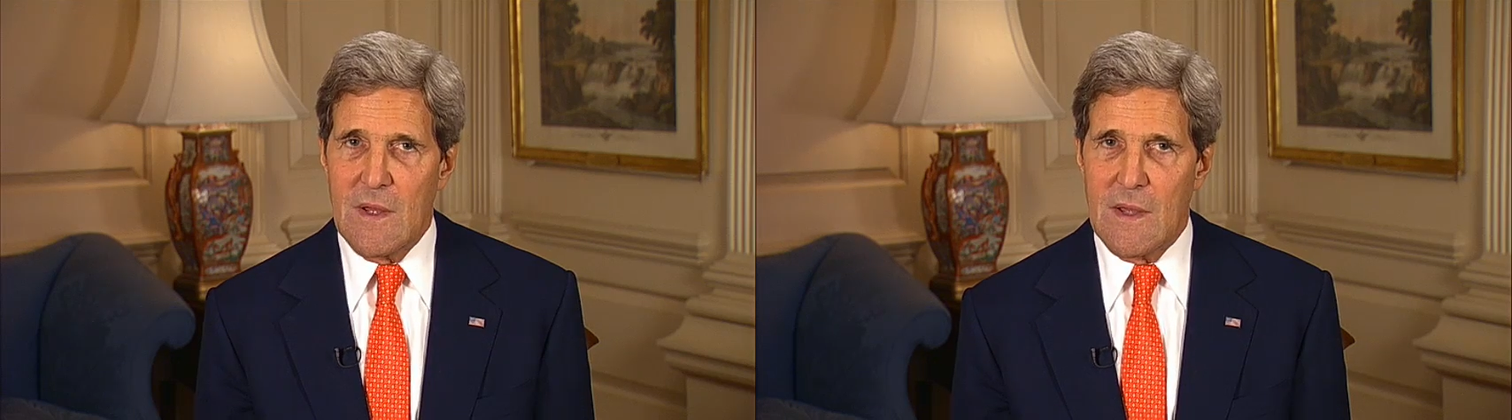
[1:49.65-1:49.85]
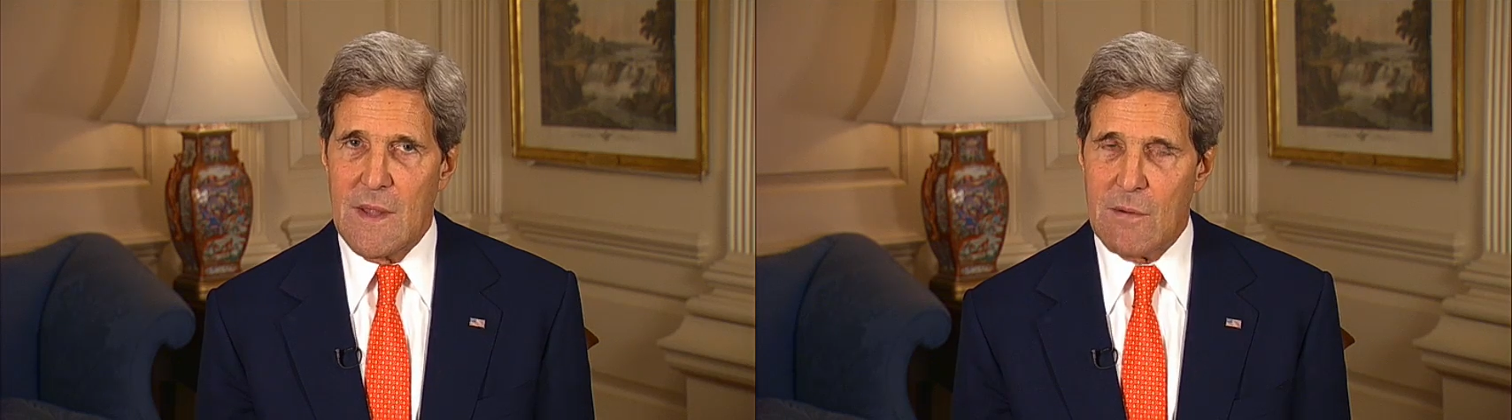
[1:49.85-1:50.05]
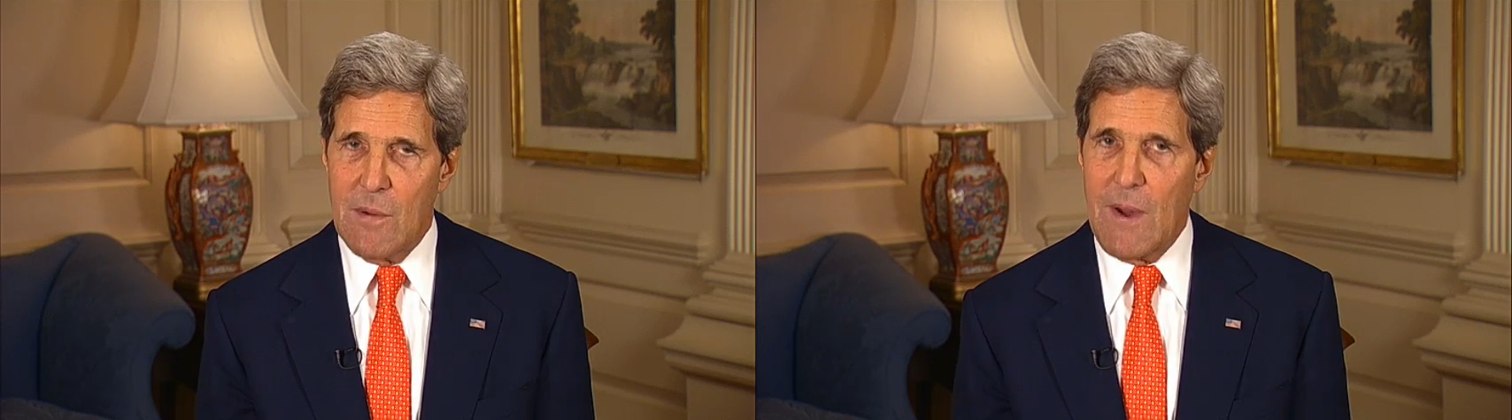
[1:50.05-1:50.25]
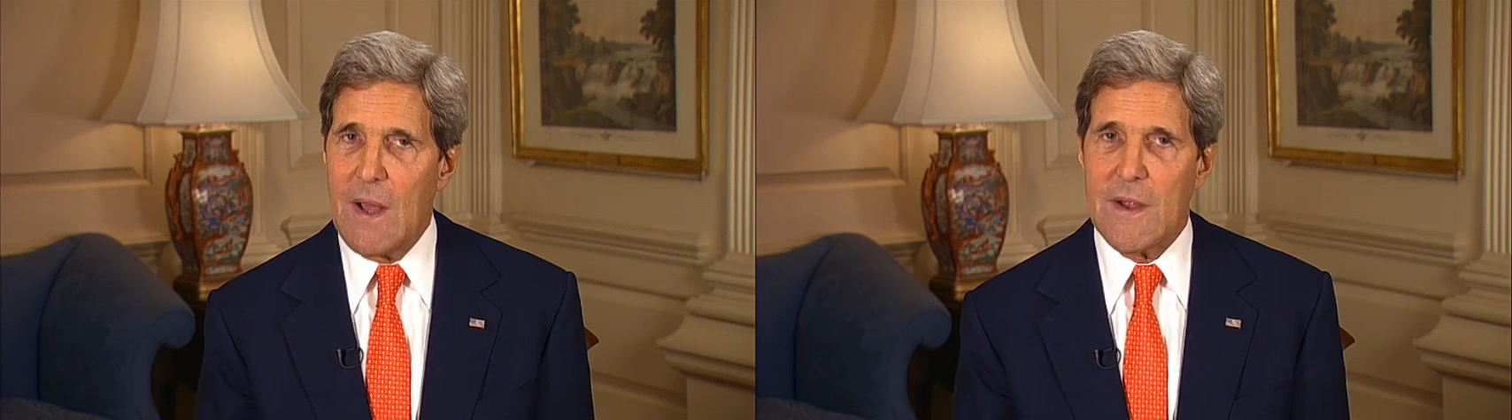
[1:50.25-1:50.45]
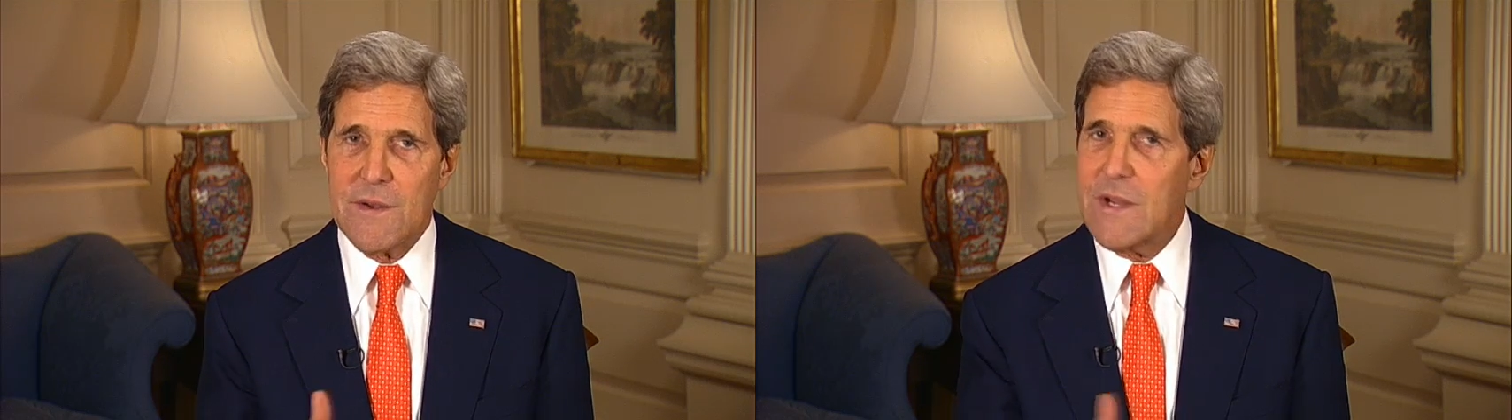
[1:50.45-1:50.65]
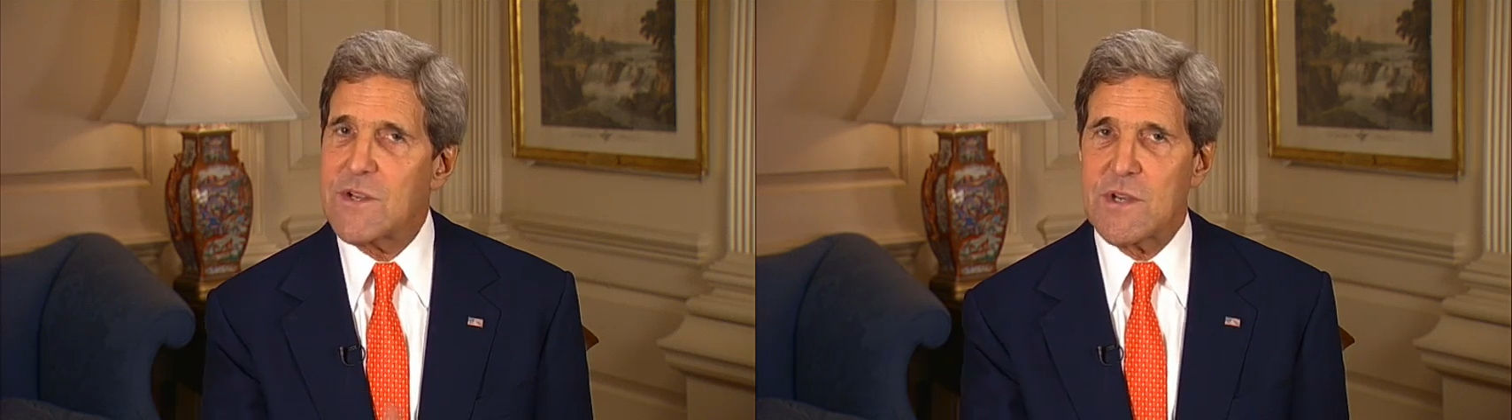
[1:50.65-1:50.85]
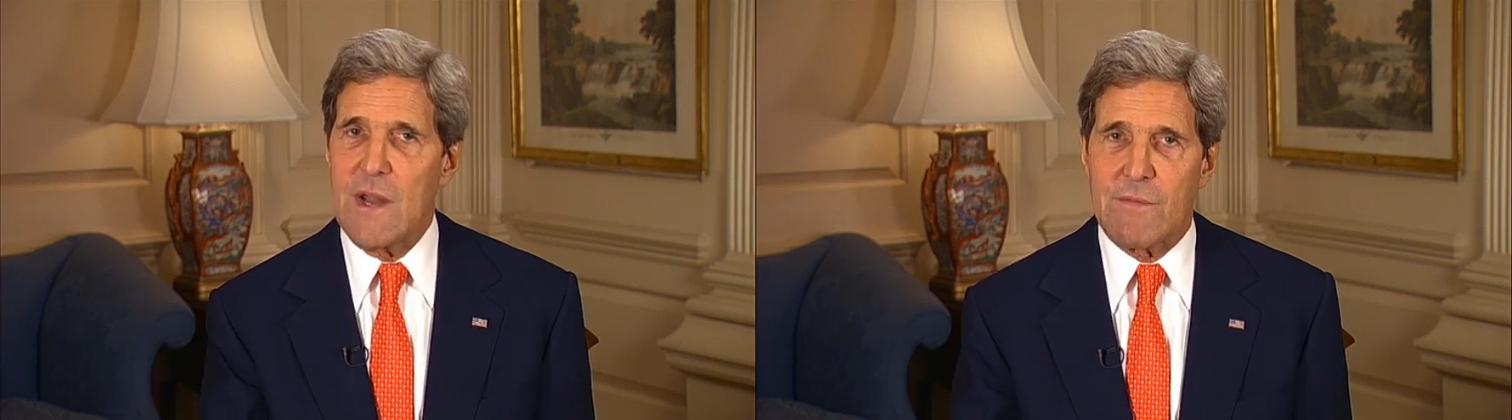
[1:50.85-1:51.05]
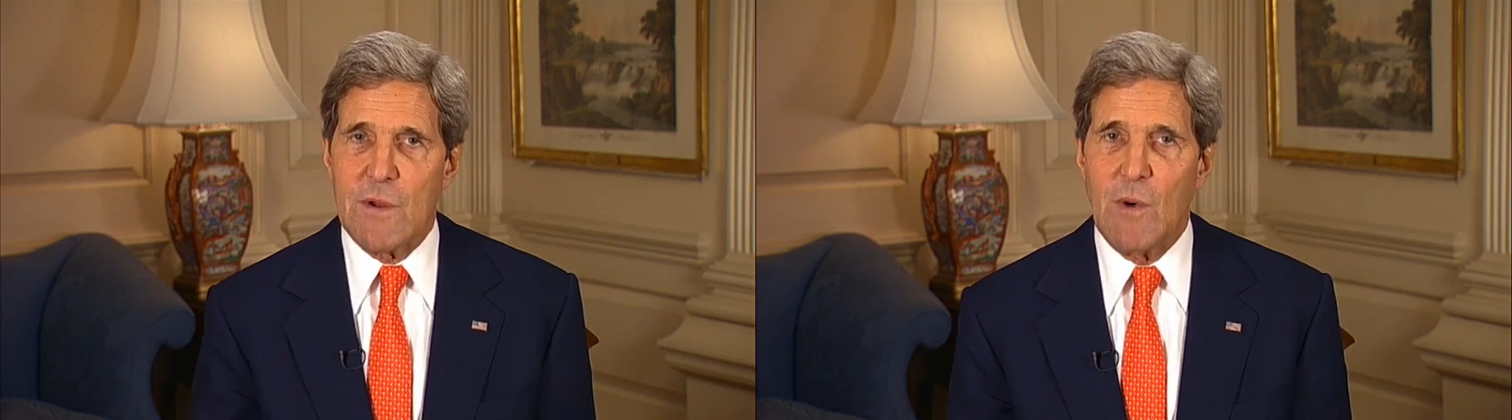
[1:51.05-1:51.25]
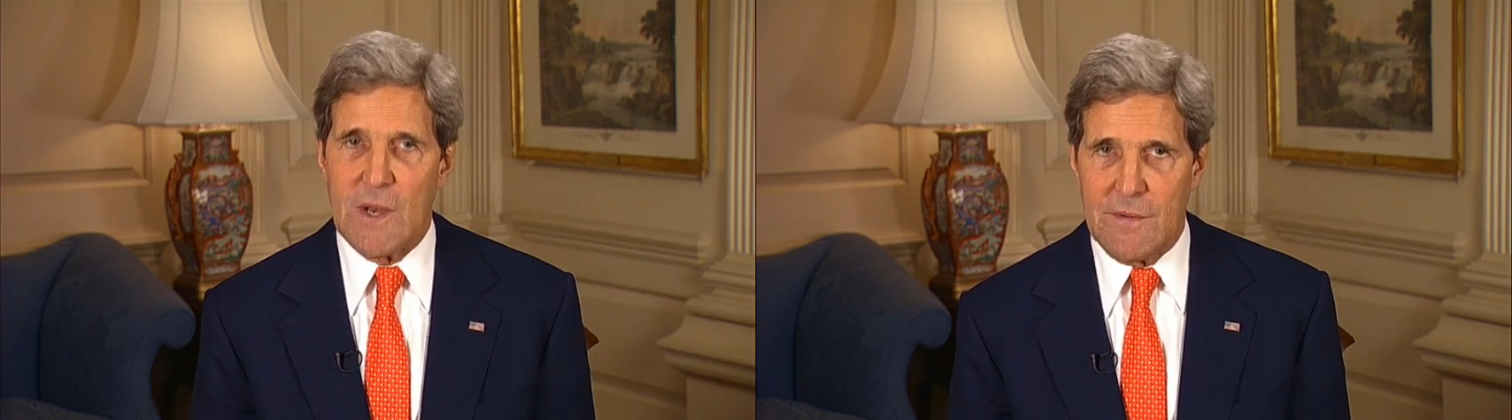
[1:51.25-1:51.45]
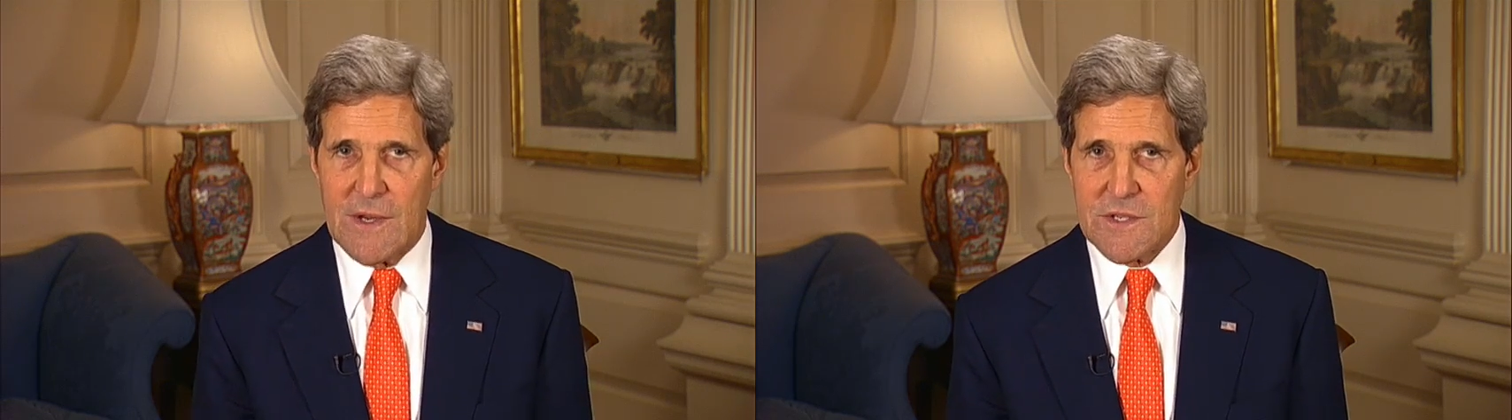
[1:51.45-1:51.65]
and they remind each and every one
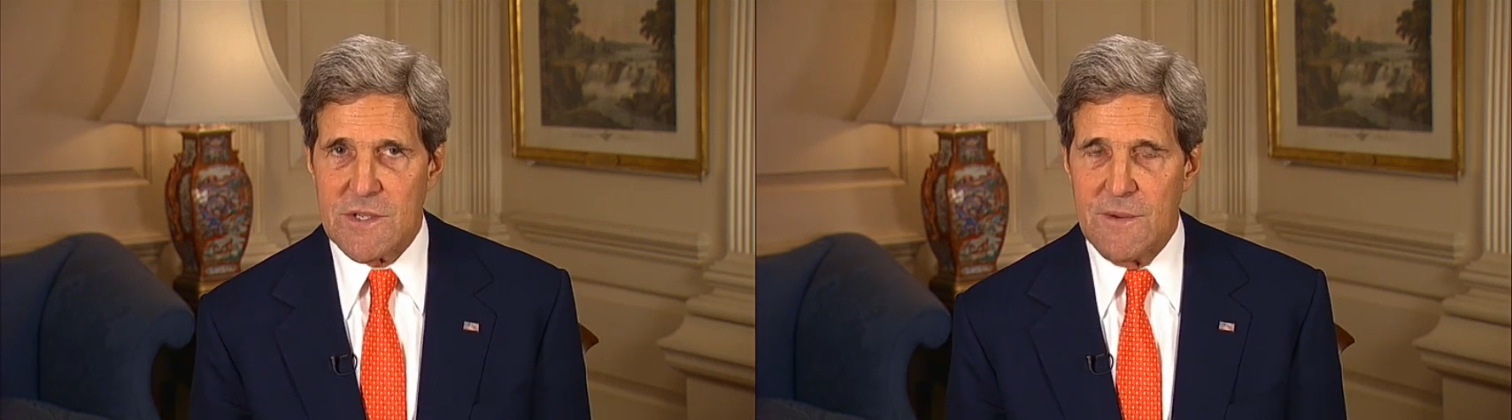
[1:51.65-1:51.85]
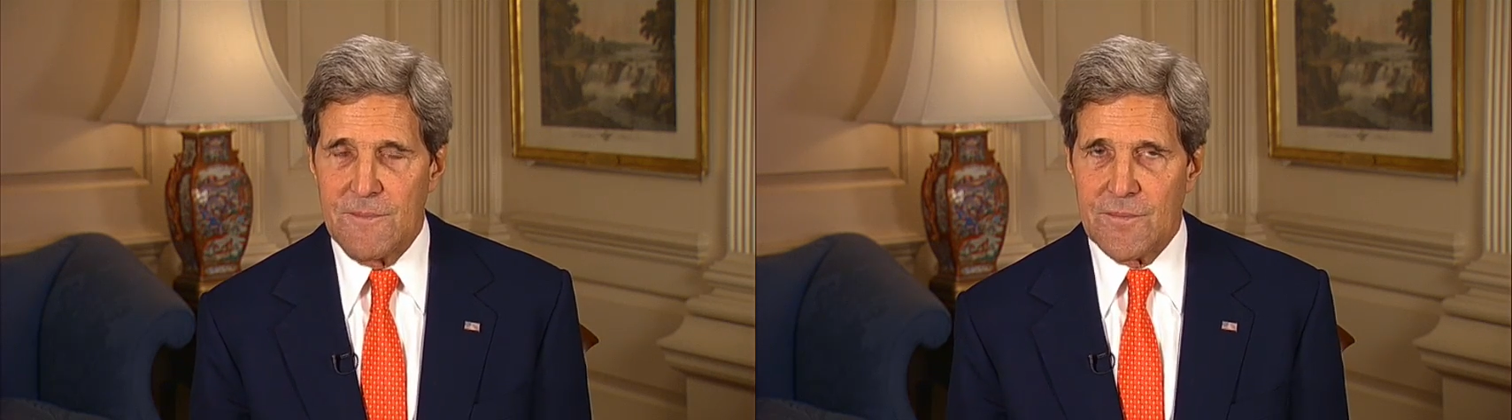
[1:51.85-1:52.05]
of us